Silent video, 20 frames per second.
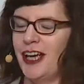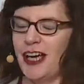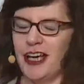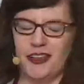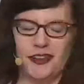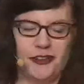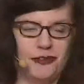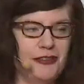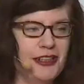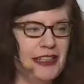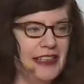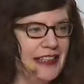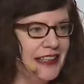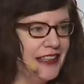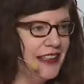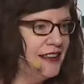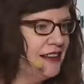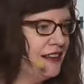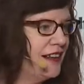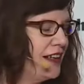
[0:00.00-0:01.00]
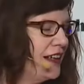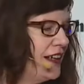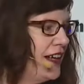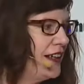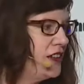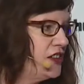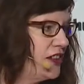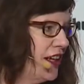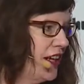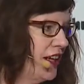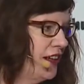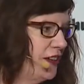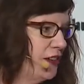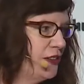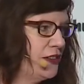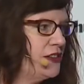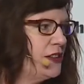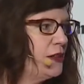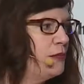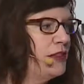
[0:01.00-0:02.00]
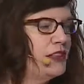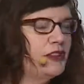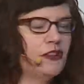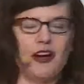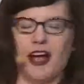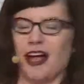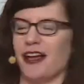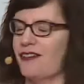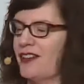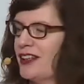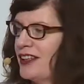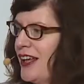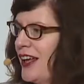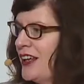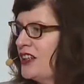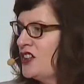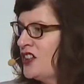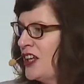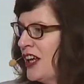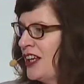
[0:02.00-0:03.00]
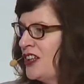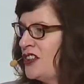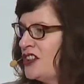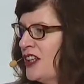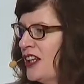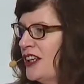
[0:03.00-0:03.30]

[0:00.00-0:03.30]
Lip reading: and you need the educators to be driving that change.